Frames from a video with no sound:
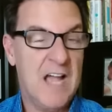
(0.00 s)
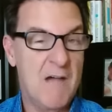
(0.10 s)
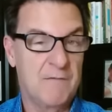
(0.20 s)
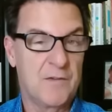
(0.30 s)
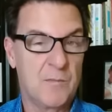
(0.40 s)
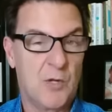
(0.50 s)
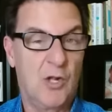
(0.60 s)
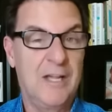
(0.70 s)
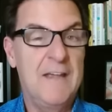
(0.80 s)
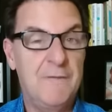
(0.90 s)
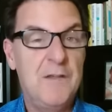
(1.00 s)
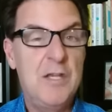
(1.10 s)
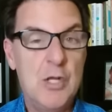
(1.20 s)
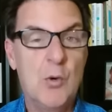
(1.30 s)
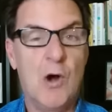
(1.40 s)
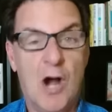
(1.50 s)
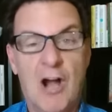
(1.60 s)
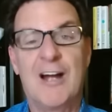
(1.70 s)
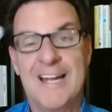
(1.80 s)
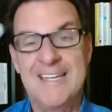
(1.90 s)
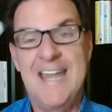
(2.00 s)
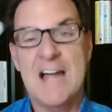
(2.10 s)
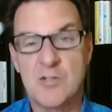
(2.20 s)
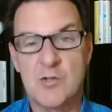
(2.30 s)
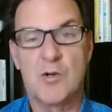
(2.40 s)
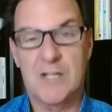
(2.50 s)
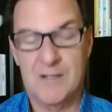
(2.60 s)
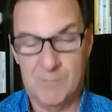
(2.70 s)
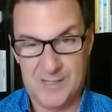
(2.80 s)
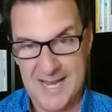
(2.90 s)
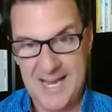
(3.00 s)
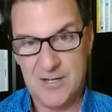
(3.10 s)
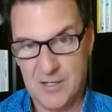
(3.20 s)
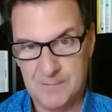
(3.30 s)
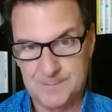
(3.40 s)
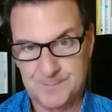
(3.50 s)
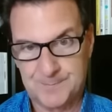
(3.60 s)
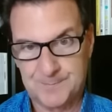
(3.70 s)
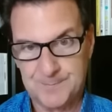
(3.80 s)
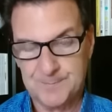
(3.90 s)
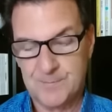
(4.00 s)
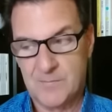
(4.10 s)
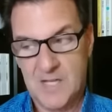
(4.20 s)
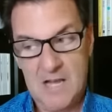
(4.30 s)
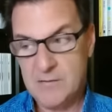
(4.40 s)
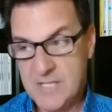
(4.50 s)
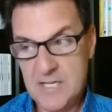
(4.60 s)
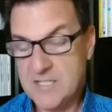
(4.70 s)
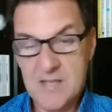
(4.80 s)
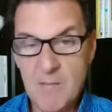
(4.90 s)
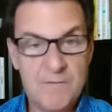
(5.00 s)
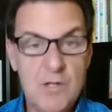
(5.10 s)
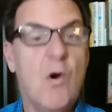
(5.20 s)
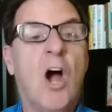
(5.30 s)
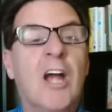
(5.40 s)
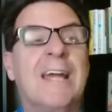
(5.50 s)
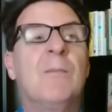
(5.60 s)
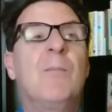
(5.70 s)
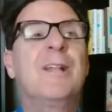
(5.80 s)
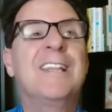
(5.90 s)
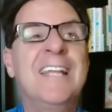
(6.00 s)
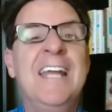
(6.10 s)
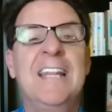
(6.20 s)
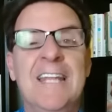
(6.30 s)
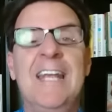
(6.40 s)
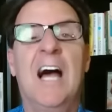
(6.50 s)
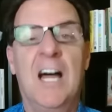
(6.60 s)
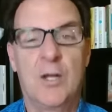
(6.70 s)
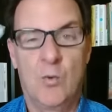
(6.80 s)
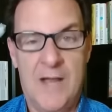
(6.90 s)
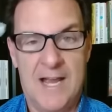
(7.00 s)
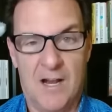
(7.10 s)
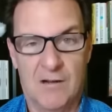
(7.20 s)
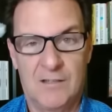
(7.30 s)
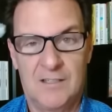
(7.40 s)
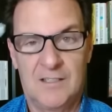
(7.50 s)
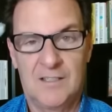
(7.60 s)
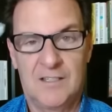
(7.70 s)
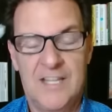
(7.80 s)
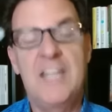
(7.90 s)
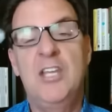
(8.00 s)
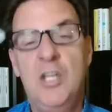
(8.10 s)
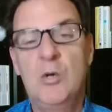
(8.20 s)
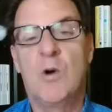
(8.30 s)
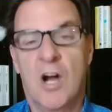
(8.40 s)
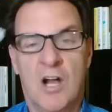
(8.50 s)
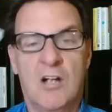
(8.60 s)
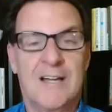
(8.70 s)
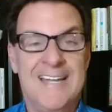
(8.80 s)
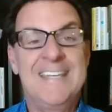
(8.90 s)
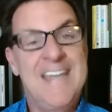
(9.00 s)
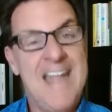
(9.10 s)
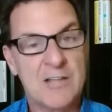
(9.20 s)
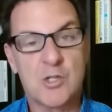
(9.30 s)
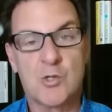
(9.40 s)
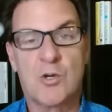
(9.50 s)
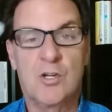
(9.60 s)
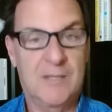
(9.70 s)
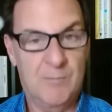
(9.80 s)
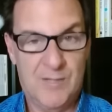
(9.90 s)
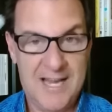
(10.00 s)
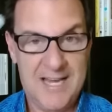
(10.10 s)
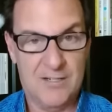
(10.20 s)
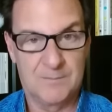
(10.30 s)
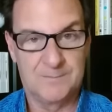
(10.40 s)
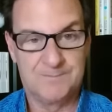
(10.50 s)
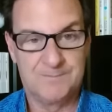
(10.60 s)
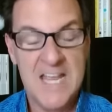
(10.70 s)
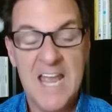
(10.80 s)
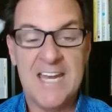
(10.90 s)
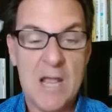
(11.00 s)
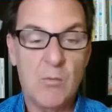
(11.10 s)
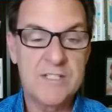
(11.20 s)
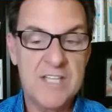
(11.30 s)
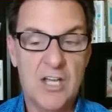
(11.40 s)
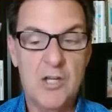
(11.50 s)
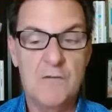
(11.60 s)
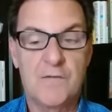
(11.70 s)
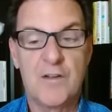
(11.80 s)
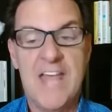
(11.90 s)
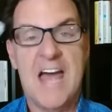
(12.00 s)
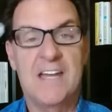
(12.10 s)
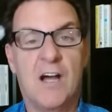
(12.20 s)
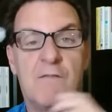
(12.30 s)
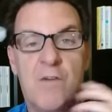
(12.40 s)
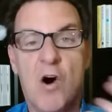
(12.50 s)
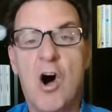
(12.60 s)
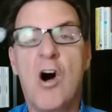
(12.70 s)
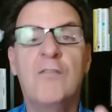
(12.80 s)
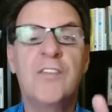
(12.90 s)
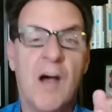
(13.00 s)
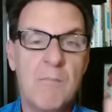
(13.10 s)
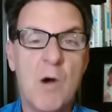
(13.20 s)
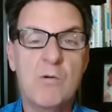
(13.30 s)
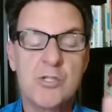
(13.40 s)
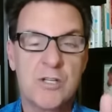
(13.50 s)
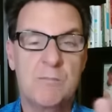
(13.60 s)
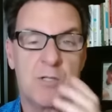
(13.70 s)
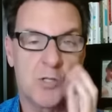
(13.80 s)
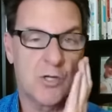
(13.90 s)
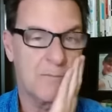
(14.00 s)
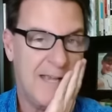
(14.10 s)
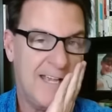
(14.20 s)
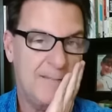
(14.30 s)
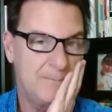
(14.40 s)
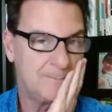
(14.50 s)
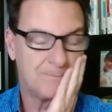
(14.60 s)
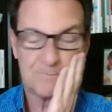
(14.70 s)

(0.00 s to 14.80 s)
comfortable, if you are a natural complainer, I'll tell you, some of you are completely unaware that you are a natural complainer. And I will tell you, for that evolved, emotionally mature man,